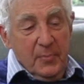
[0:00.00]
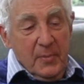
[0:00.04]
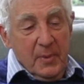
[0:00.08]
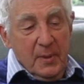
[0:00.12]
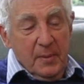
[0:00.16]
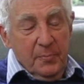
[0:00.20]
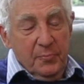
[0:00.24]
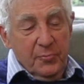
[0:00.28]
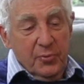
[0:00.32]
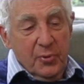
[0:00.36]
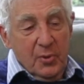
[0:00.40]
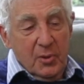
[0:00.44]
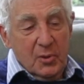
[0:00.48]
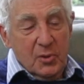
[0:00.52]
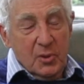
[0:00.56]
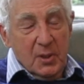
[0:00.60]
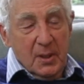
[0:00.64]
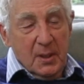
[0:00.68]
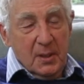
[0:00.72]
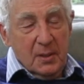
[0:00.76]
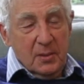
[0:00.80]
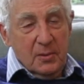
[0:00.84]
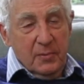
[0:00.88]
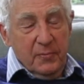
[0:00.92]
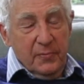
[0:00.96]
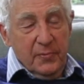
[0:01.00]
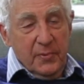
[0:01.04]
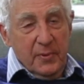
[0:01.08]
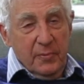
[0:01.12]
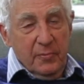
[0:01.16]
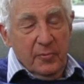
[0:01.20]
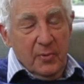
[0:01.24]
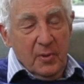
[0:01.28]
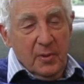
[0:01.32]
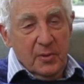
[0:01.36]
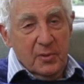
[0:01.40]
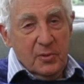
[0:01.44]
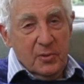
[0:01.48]
a project of the
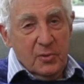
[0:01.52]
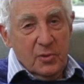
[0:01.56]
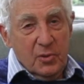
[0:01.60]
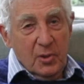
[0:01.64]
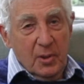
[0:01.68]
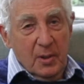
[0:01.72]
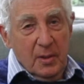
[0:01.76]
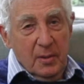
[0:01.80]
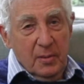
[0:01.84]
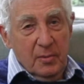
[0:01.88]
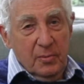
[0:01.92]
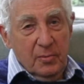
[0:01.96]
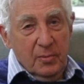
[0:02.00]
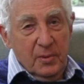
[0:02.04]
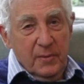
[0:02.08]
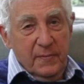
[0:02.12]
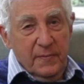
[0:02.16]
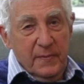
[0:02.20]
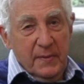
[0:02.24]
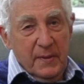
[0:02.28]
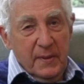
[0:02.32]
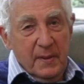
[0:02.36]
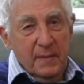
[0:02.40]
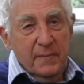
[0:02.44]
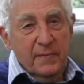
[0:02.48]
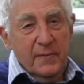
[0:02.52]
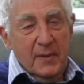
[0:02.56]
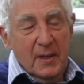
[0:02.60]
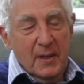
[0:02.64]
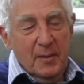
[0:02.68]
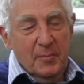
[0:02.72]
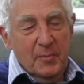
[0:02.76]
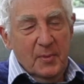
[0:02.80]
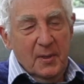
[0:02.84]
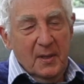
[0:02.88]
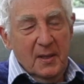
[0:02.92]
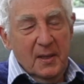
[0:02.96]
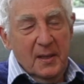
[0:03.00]
Rothschild fa
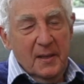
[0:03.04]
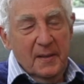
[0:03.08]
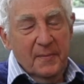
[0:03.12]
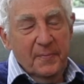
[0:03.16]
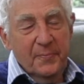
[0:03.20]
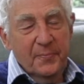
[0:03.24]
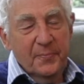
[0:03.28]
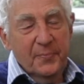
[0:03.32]
family.